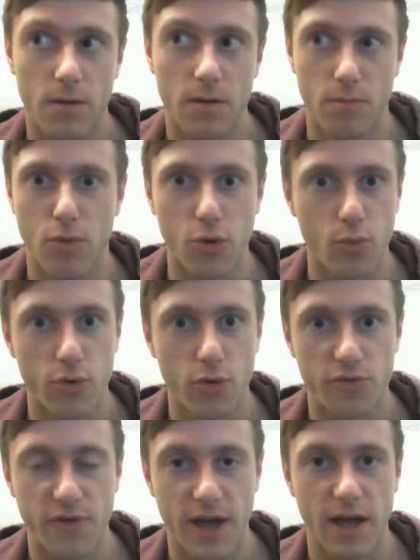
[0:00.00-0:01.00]
Modern
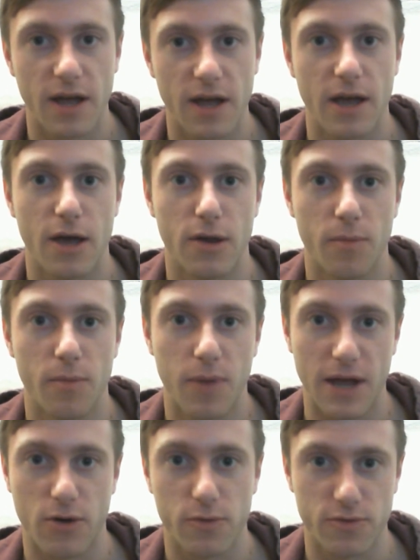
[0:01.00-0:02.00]
Warfare and Black
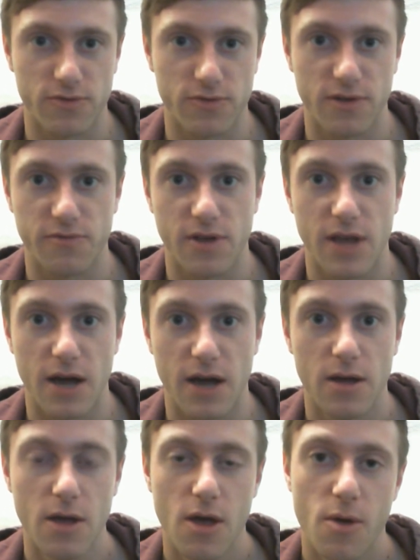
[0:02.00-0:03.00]
Ops and stuff like that,
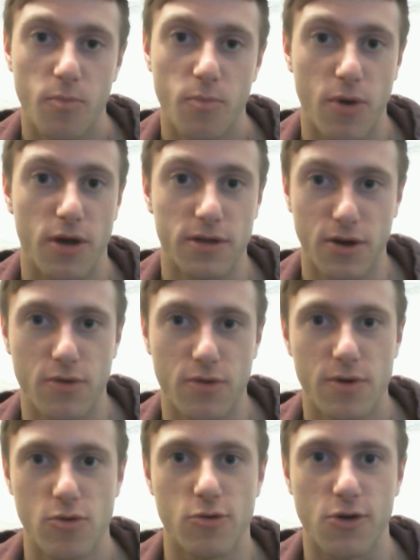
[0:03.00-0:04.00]
but, you know,
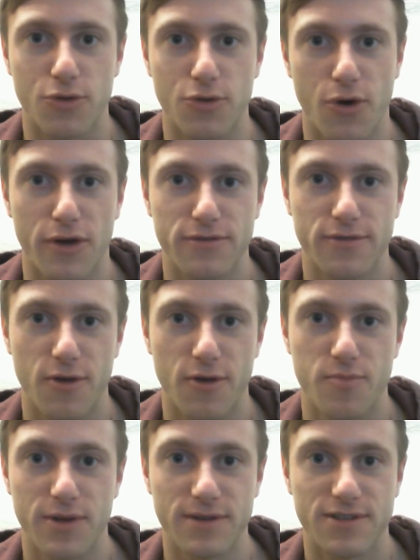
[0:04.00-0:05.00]
they're all good guys, so
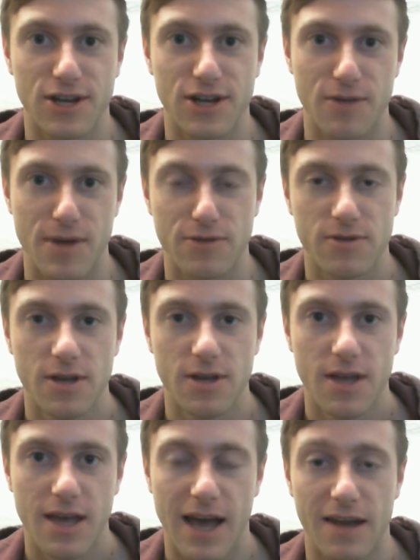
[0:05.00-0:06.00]
please check them out.
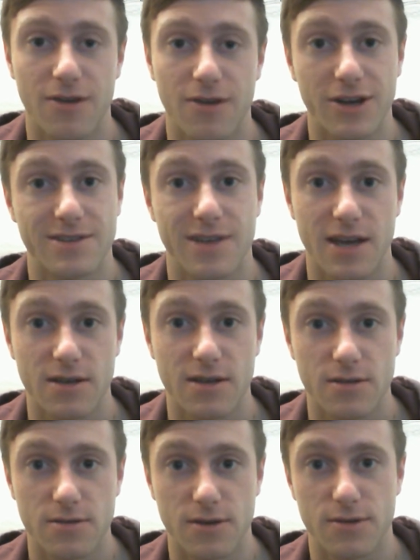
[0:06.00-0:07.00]
And like I say,
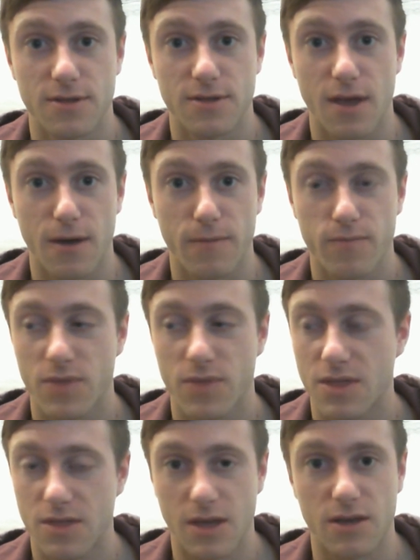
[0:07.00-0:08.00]
just
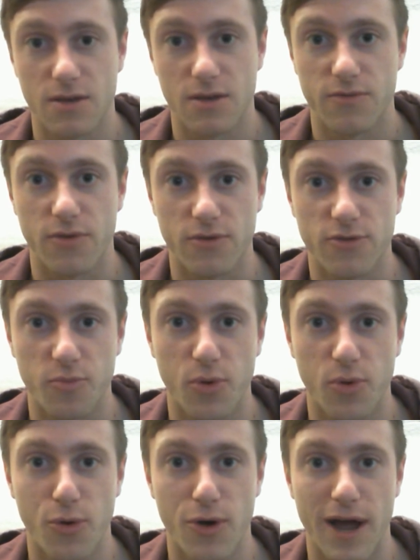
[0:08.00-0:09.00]
thank you for the
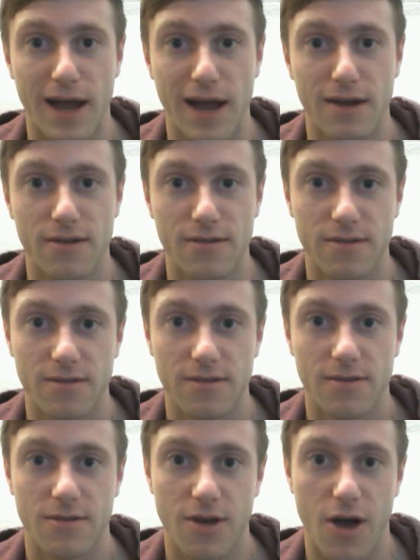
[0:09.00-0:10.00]
support, and
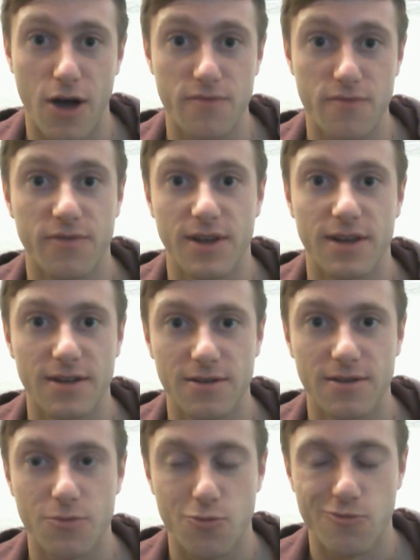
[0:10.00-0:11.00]
hopefully
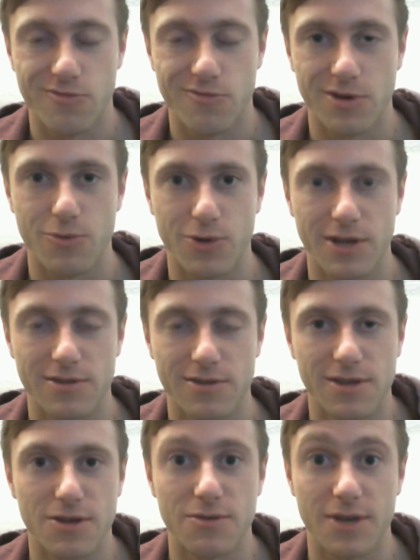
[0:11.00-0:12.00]
it will
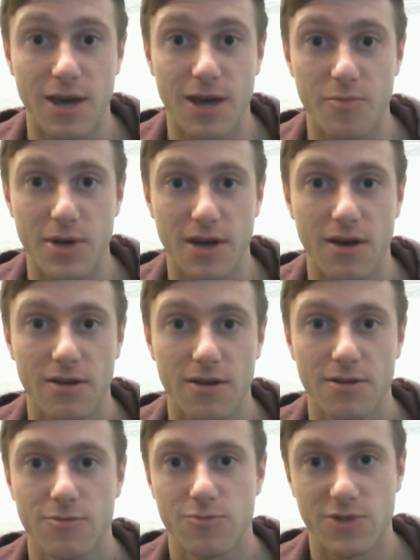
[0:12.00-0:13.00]
continue to get bigger.
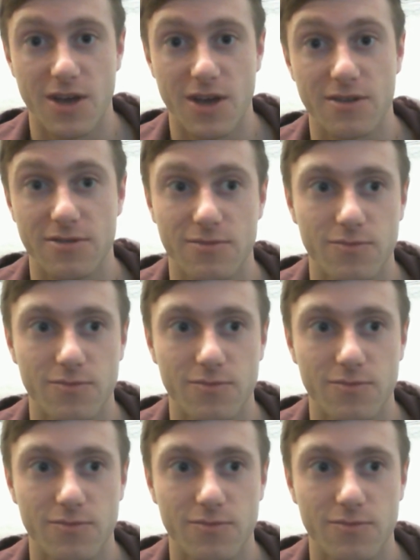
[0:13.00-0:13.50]
Cheers.